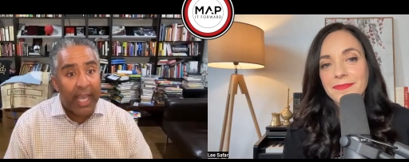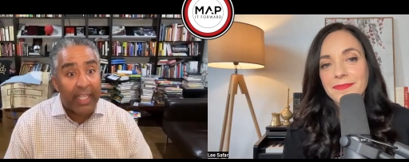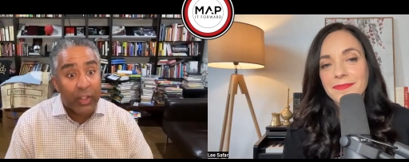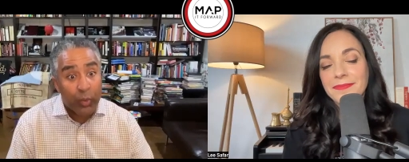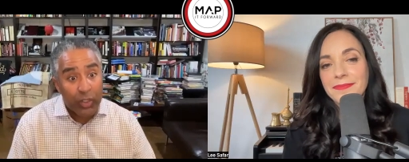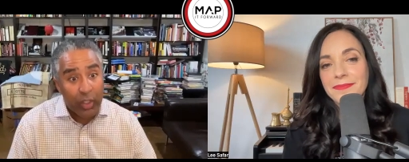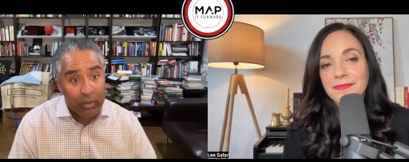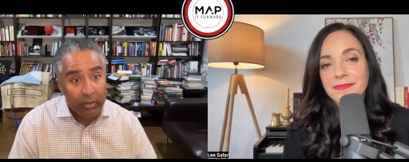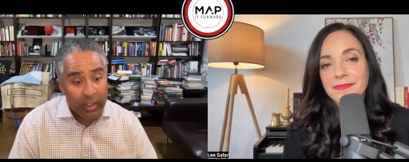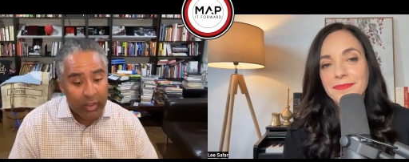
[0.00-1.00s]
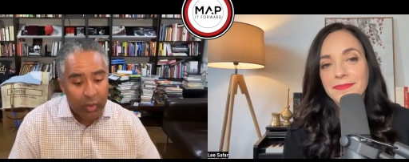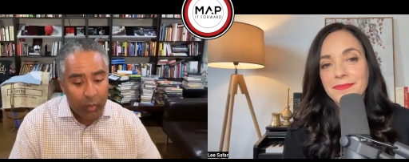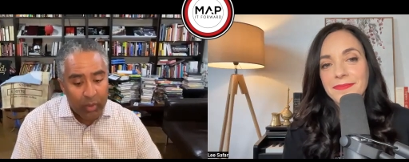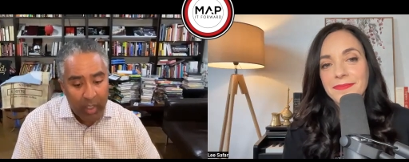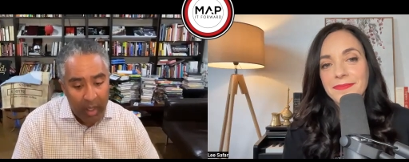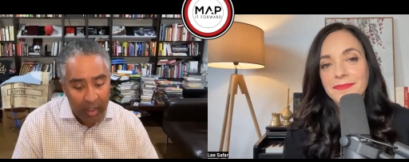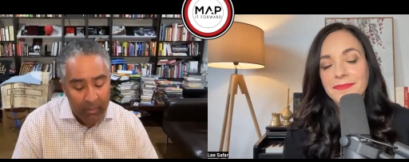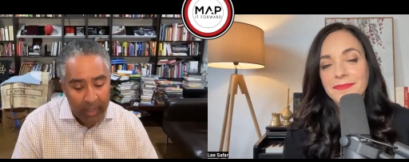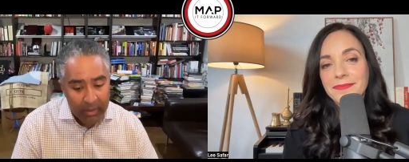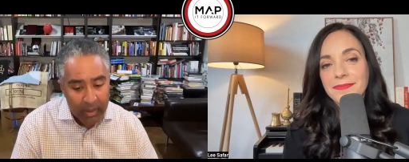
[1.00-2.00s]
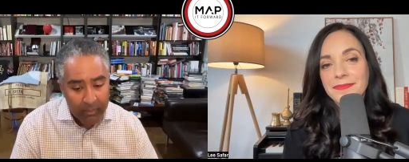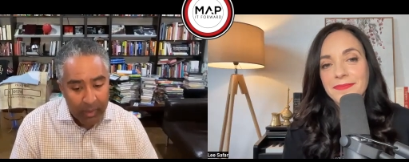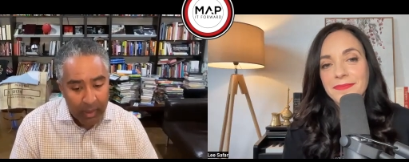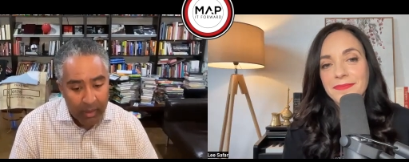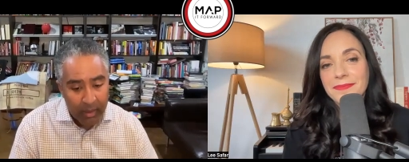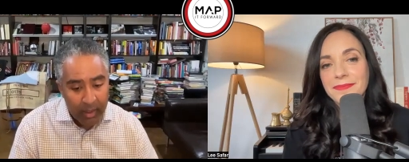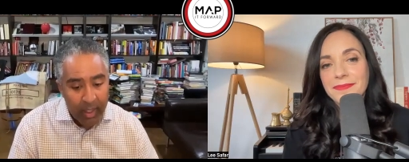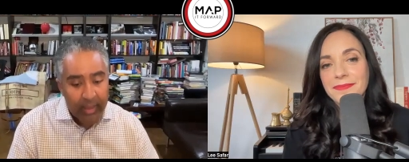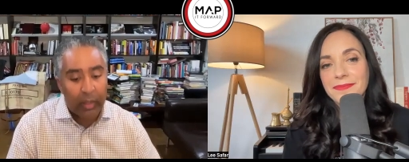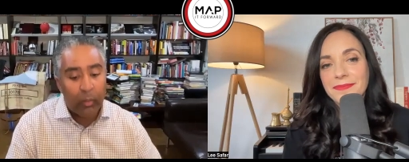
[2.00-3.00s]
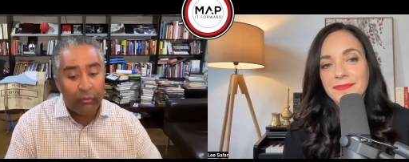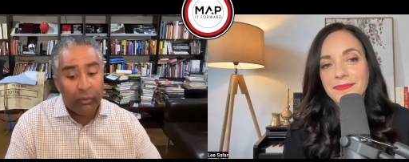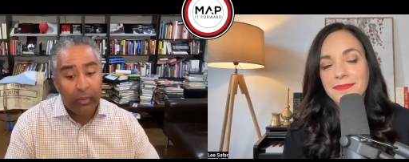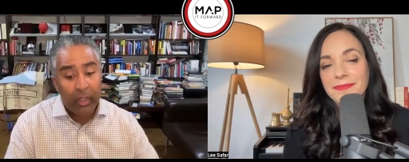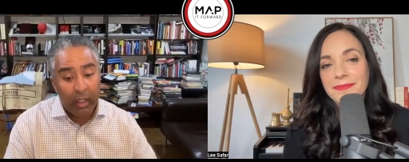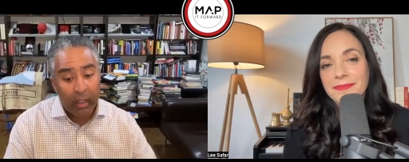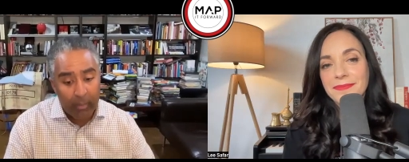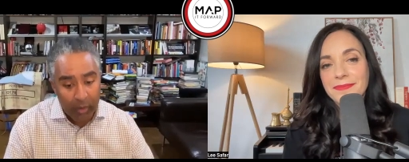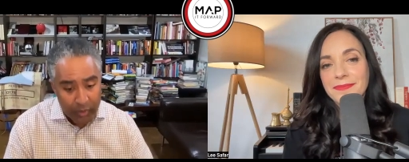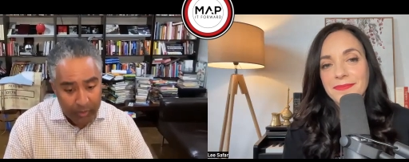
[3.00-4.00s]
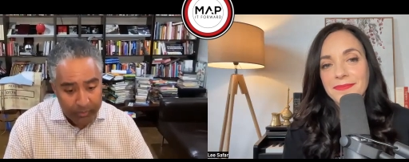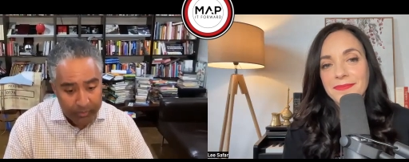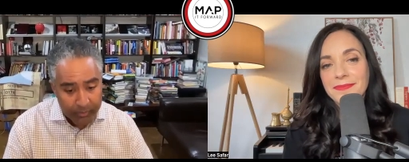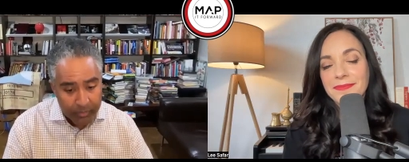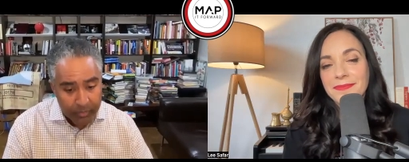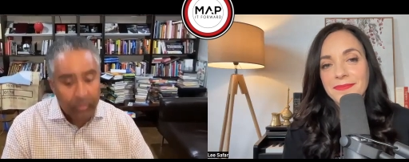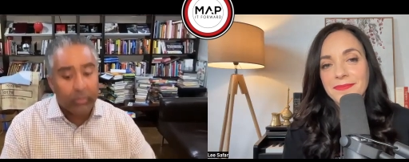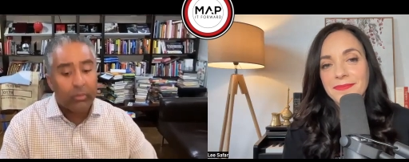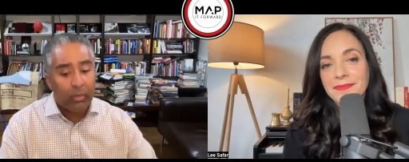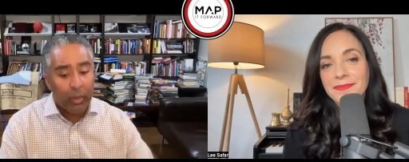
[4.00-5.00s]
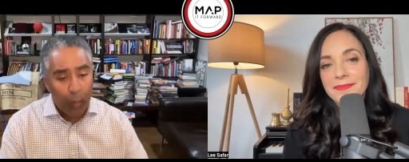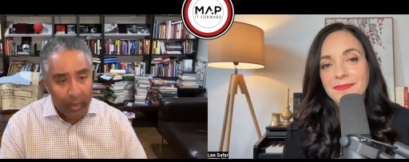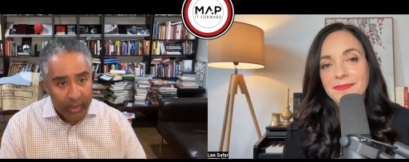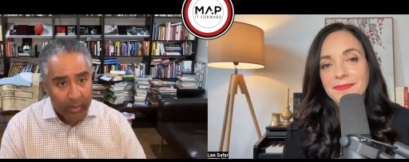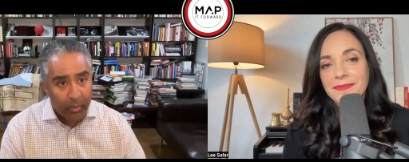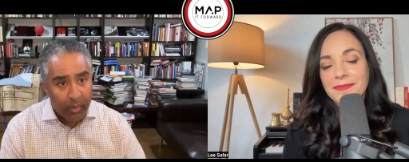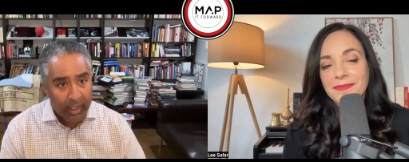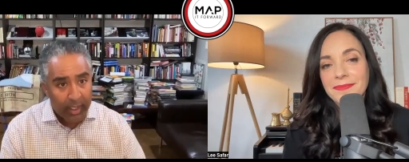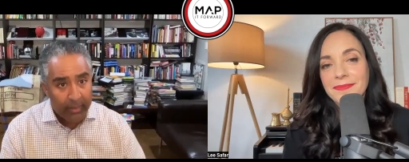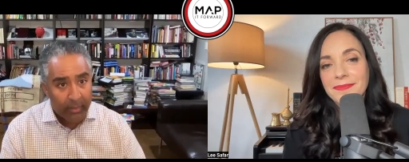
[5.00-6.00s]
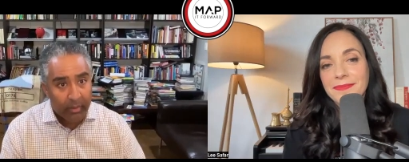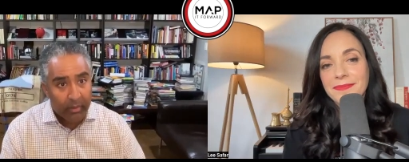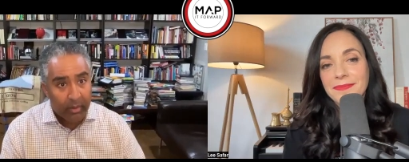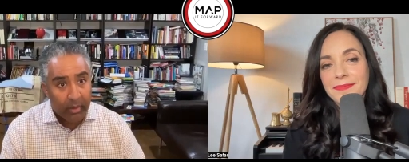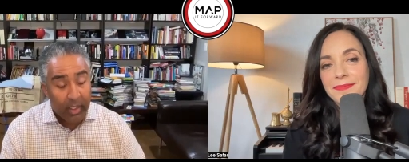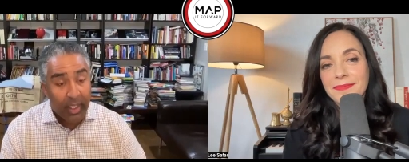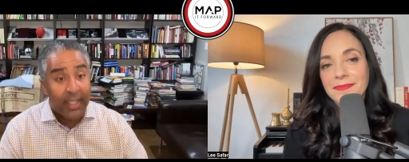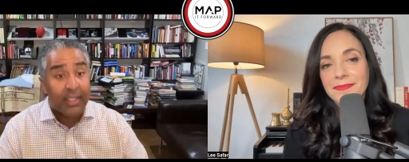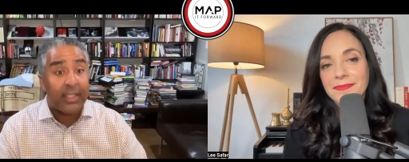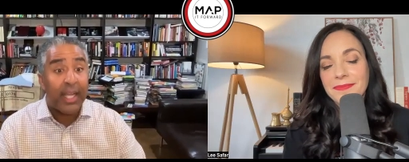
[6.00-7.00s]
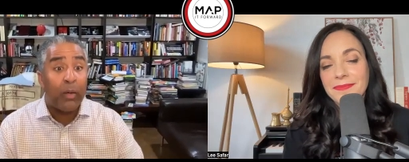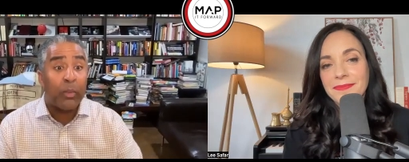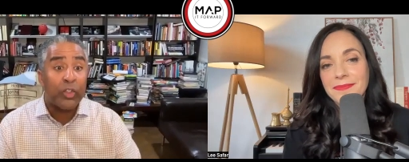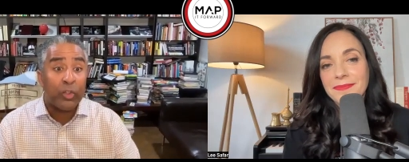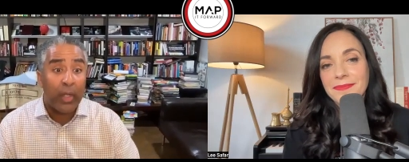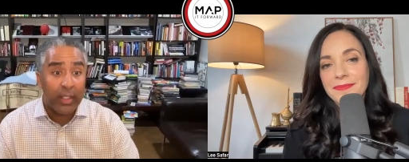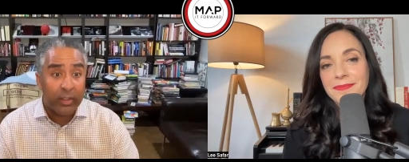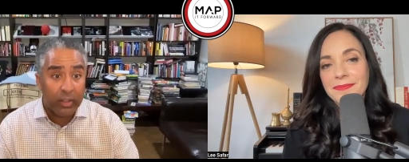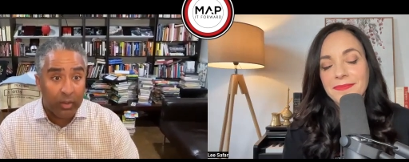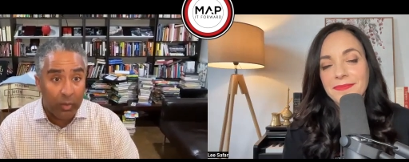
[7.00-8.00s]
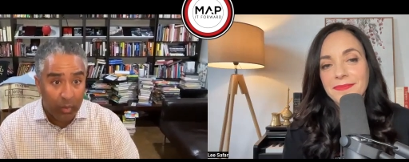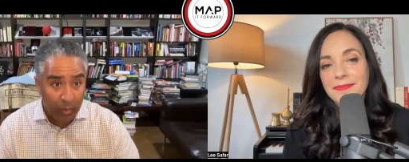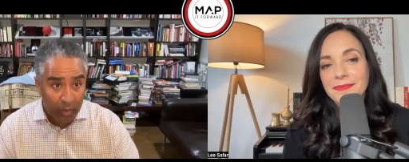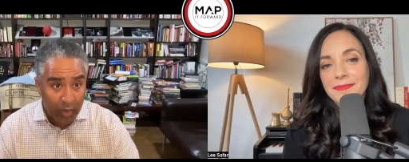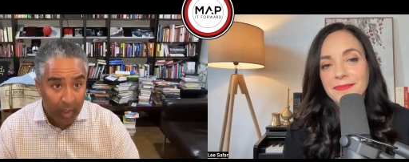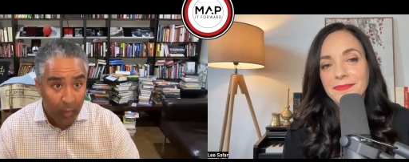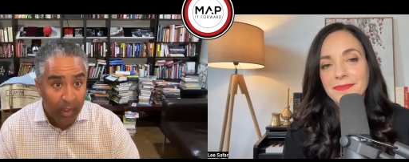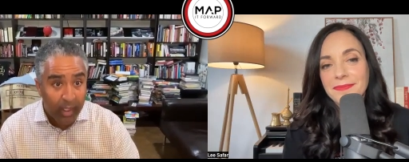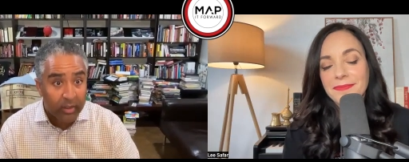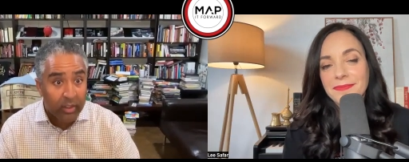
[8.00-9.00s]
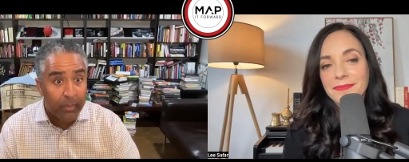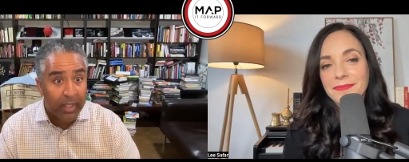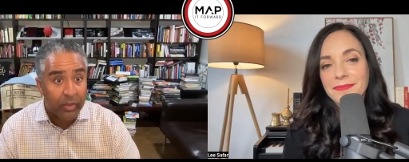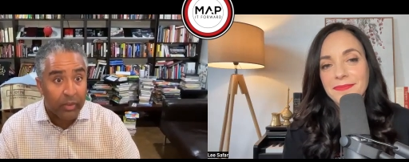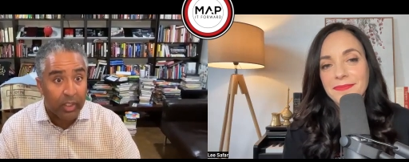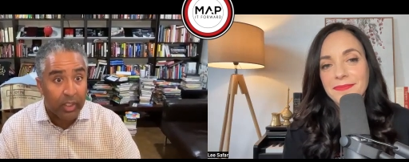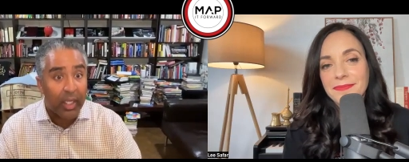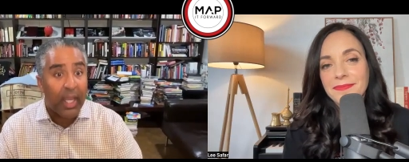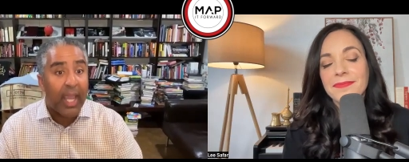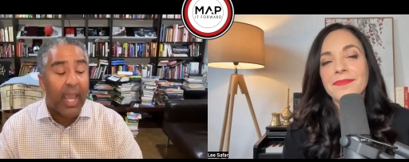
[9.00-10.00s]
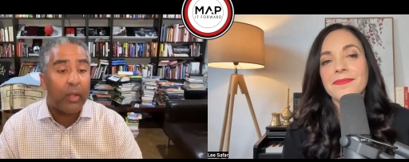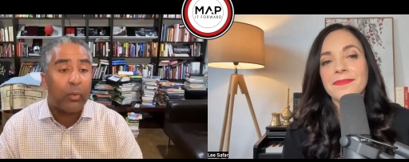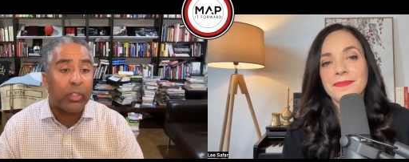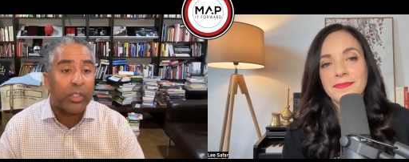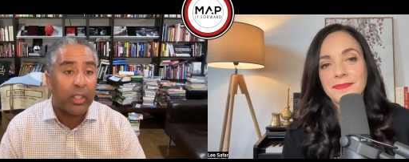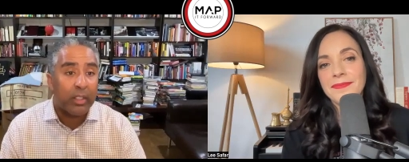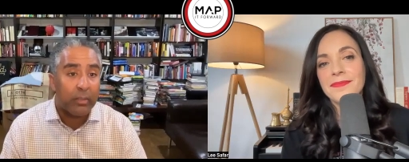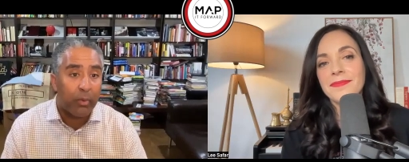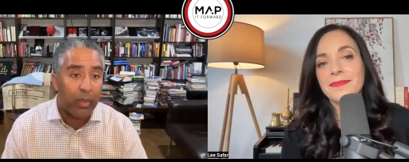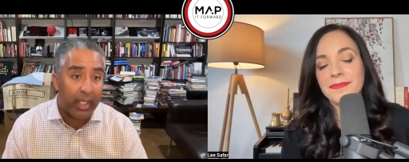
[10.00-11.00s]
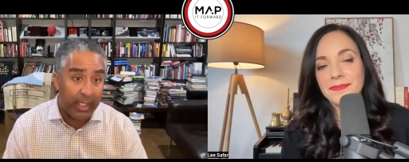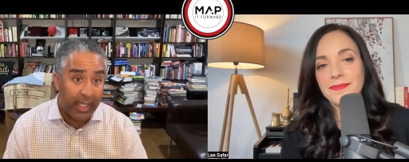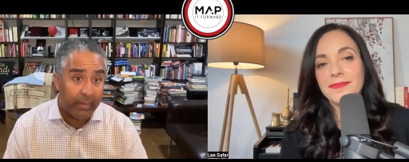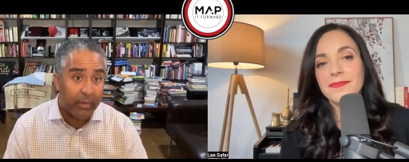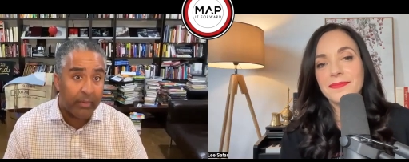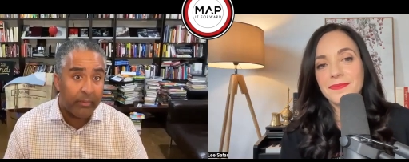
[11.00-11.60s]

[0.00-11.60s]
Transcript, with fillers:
Speaker 1: as a result of then, so we're talking about something that went from being commercial with exploited labor. So now we're trying to we're trying to work out specialty, and we're still exploiting labor.